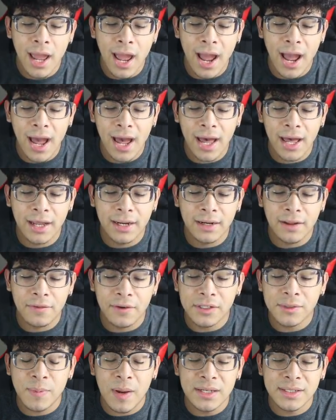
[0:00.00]
And
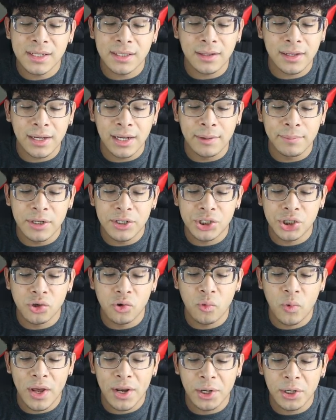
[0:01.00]
there's basically going to be two
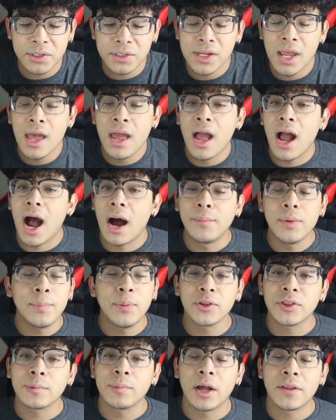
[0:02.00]
winners. I'm going to
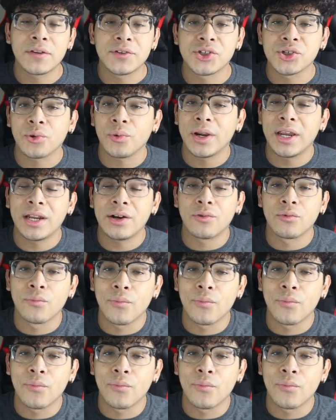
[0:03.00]
put them on the screen